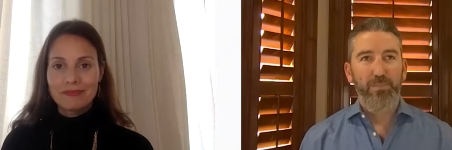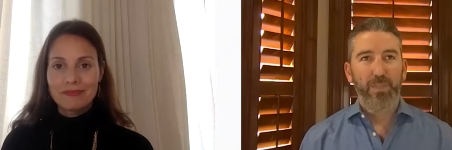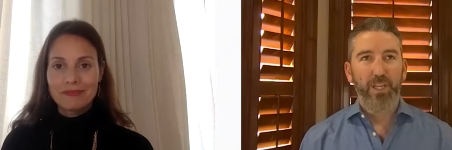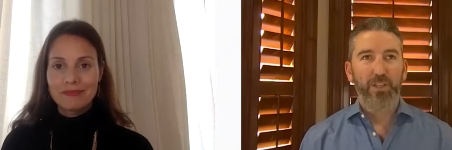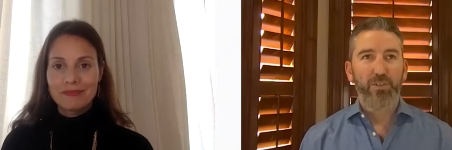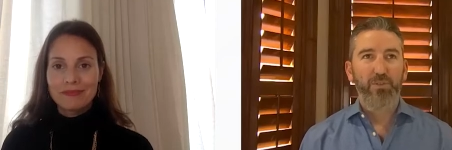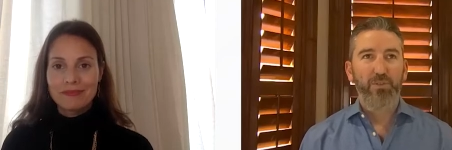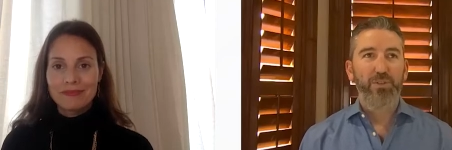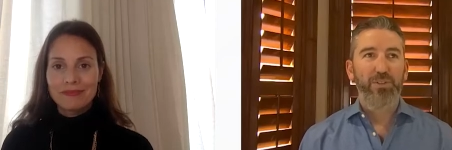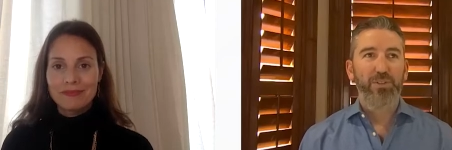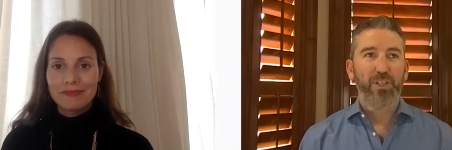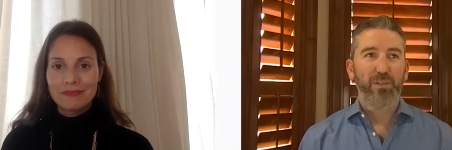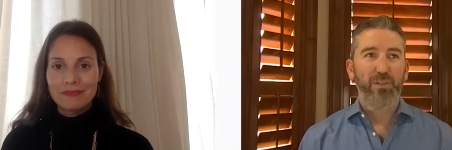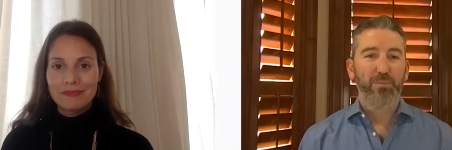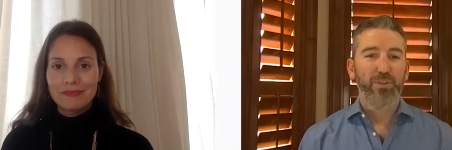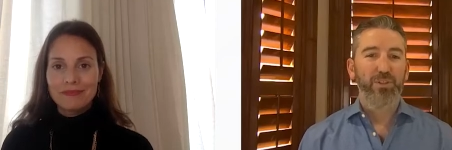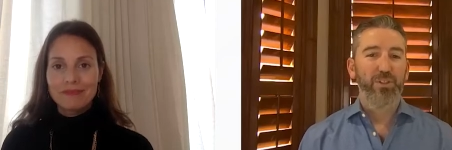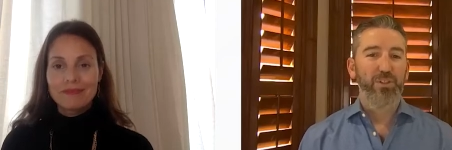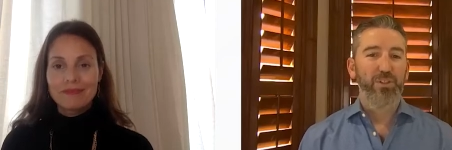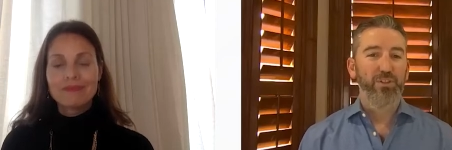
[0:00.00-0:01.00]
Speaker 1: interesting
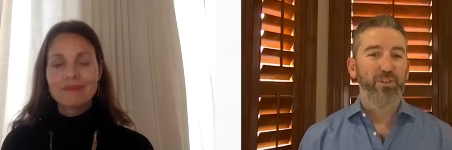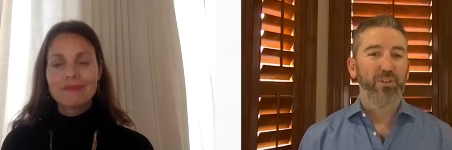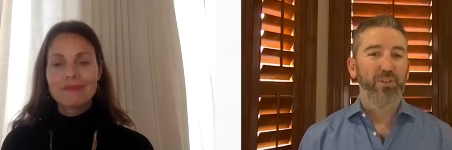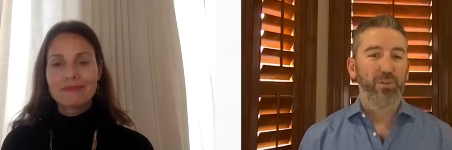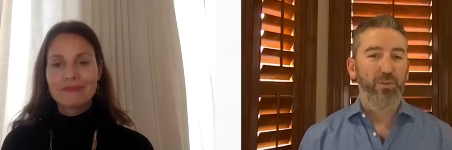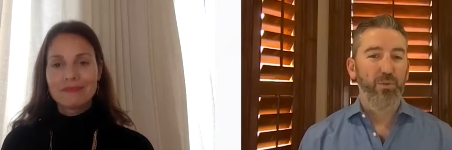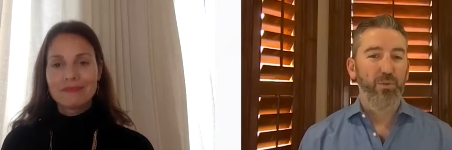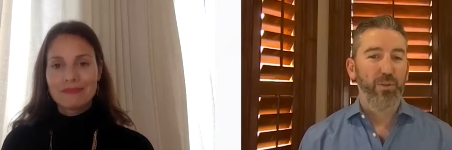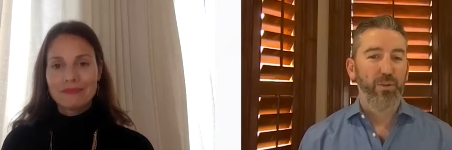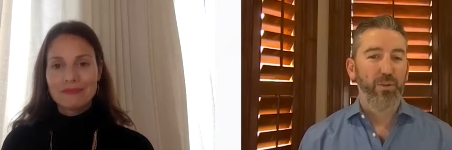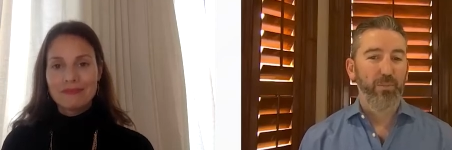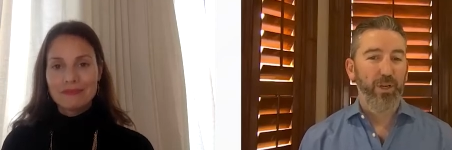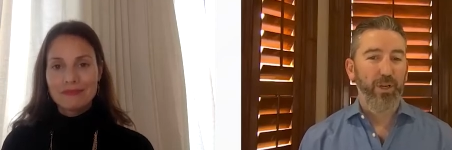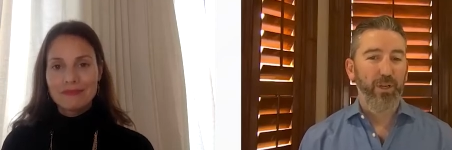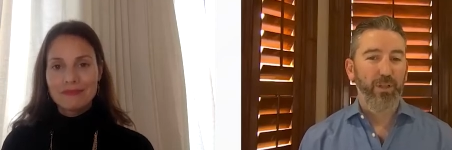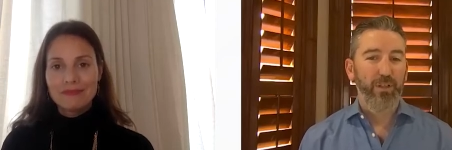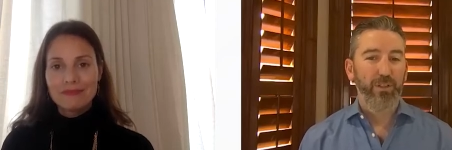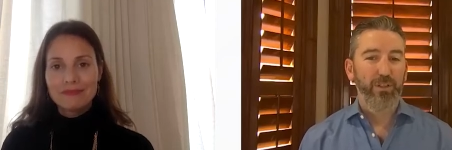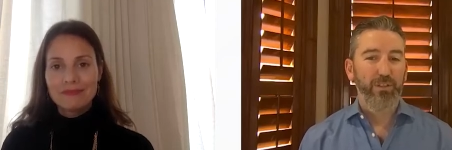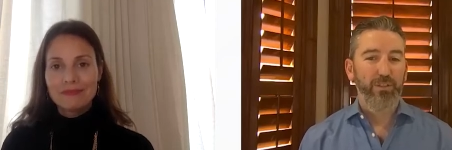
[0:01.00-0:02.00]
position in North
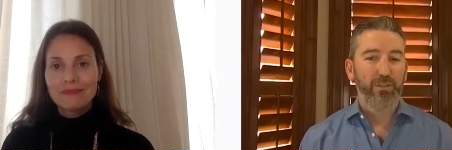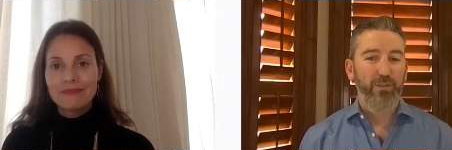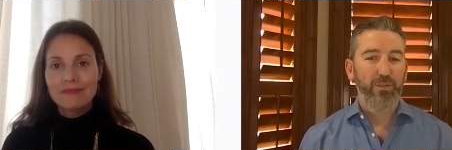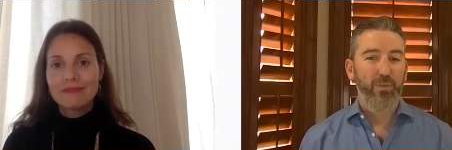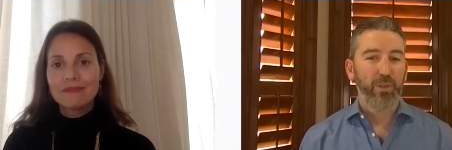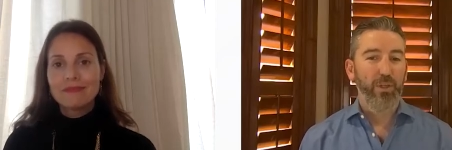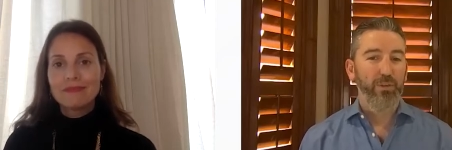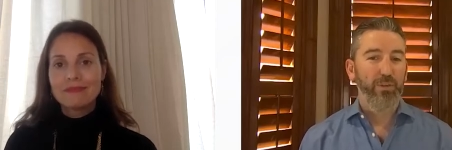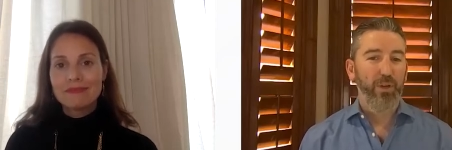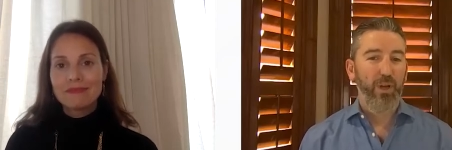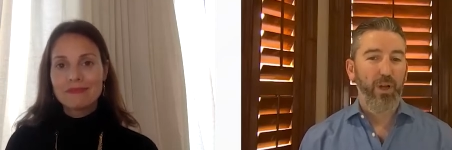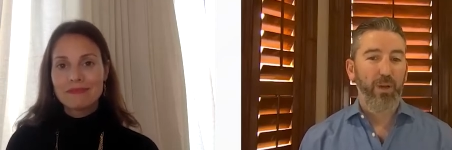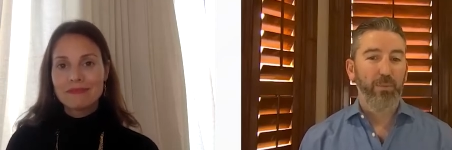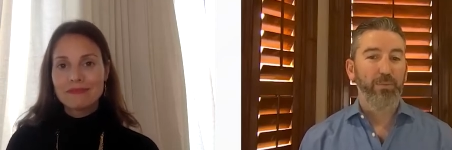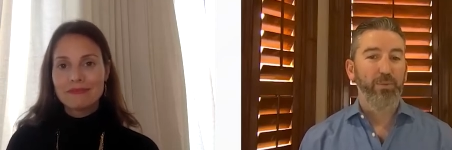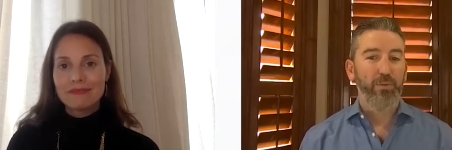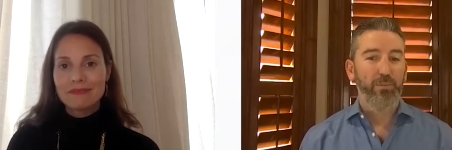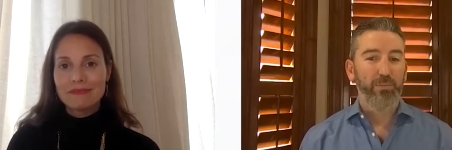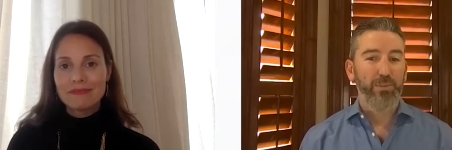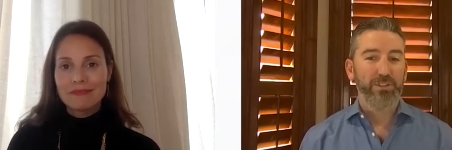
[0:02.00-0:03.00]
America to run their
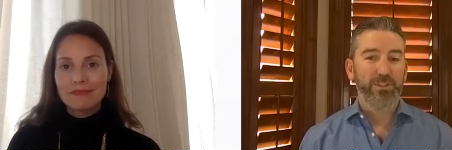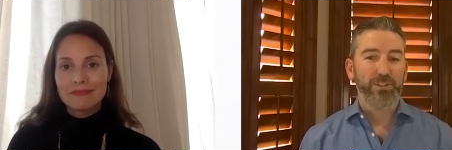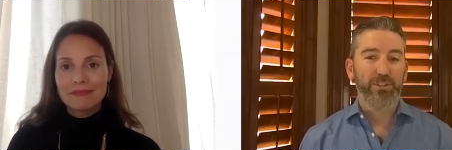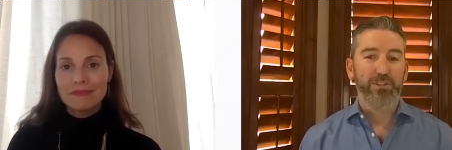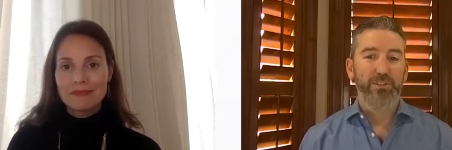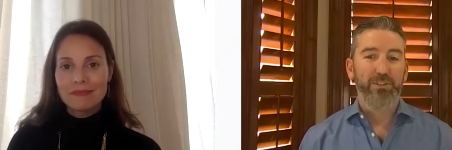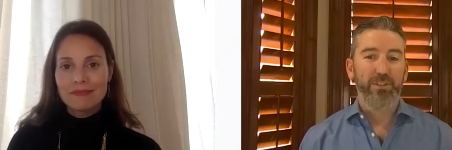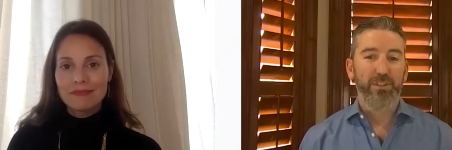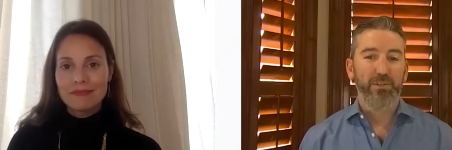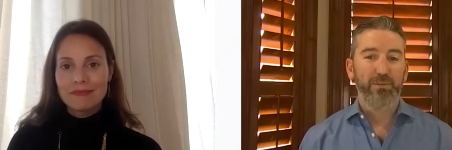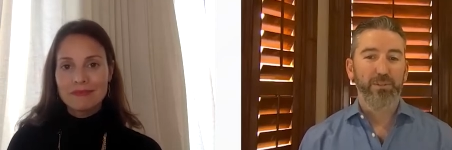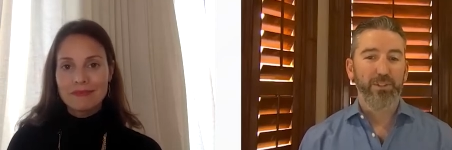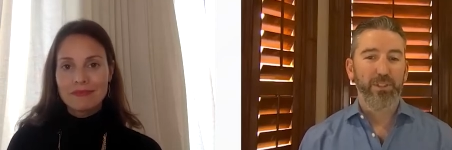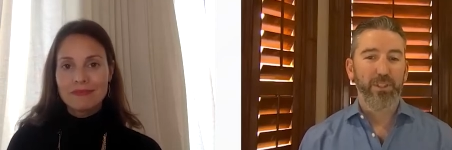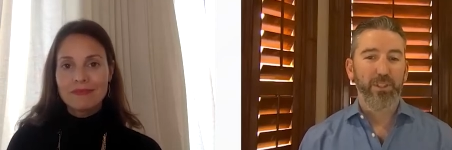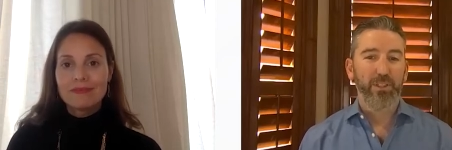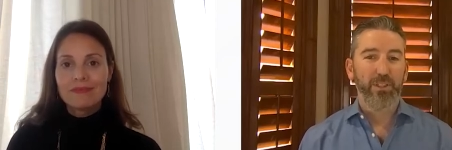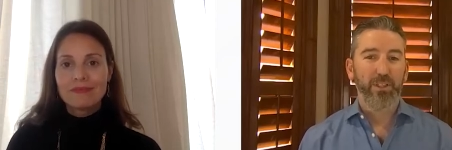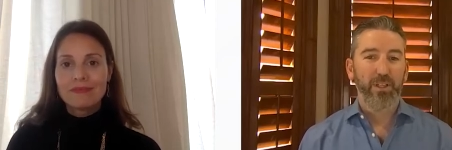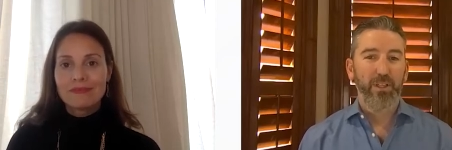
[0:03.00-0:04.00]
optical business. And it was
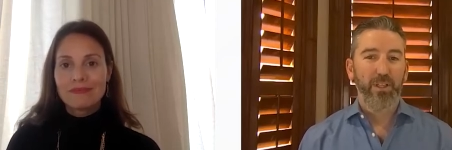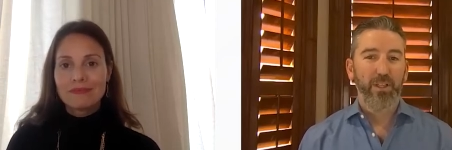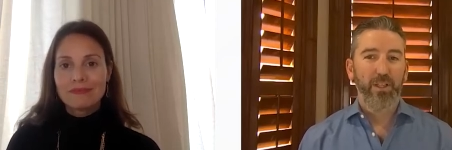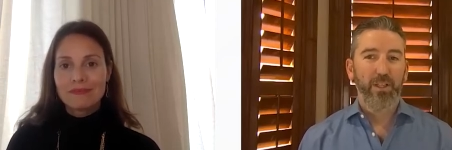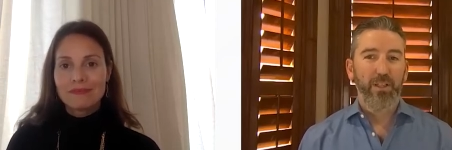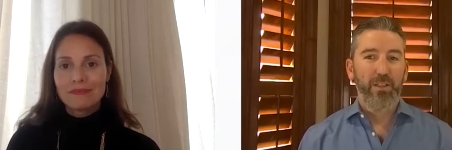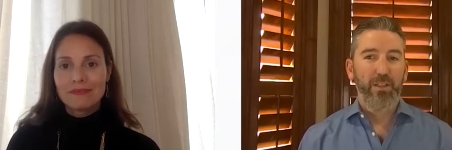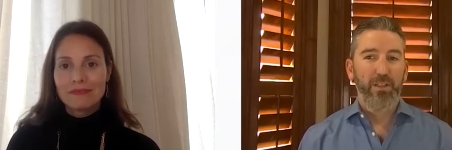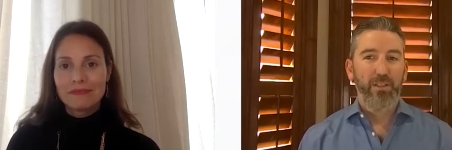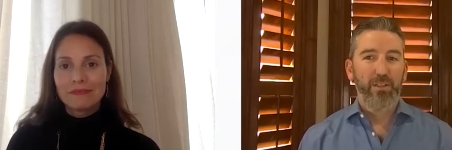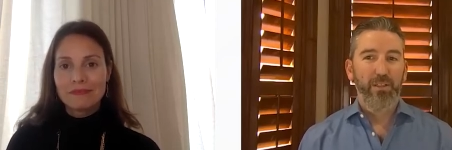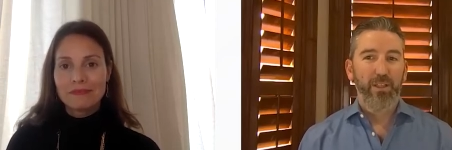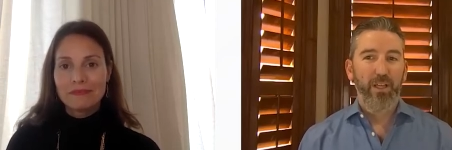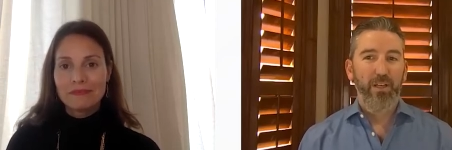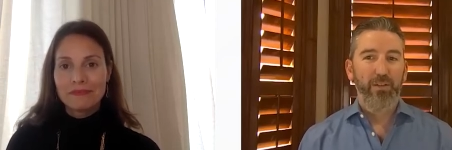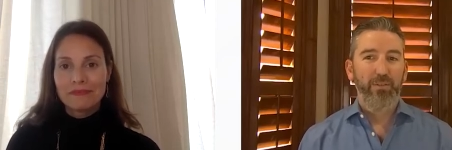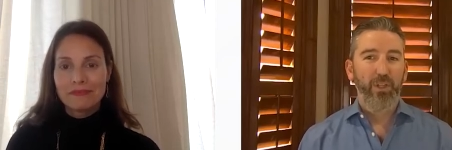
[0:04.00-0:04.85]
a kind